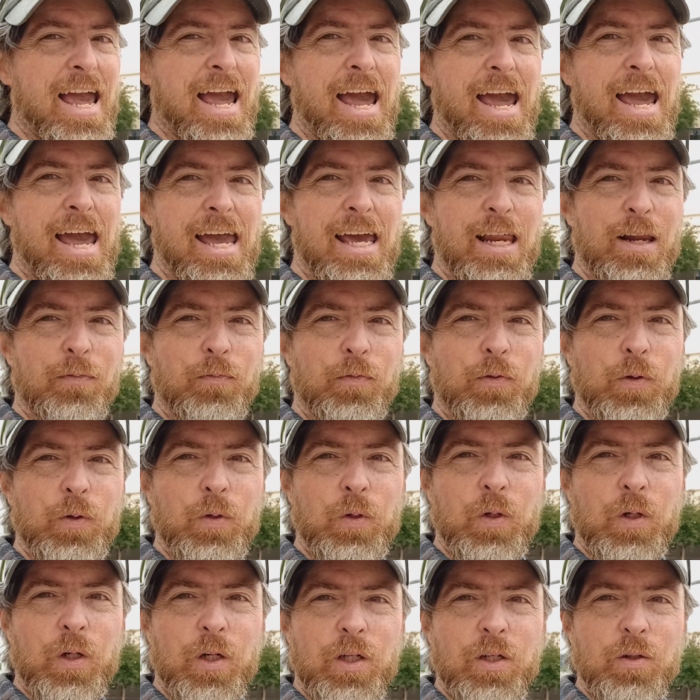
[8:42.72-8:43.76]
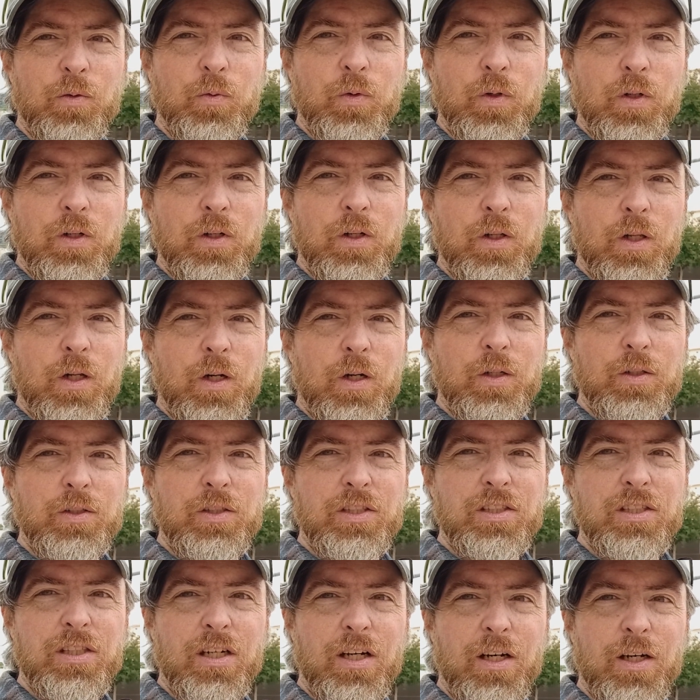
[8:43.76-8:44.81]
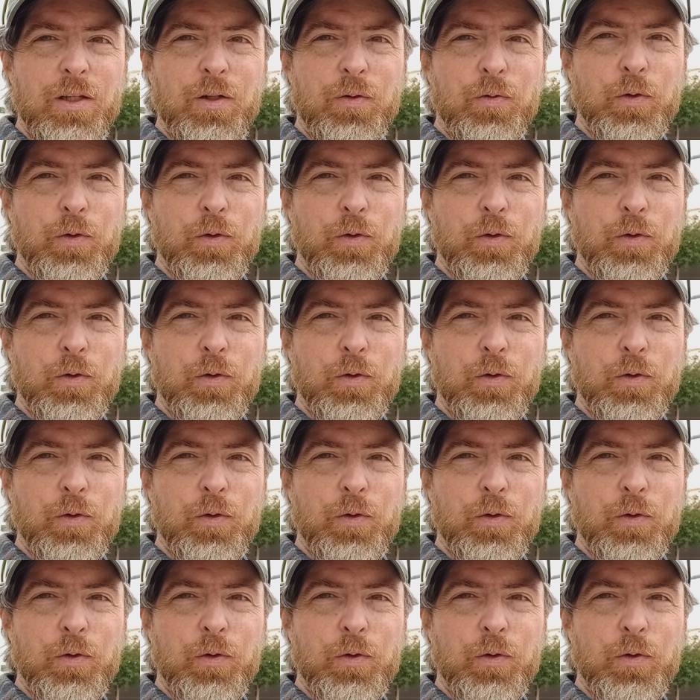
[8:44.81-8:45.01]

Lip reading: And if you look real close on the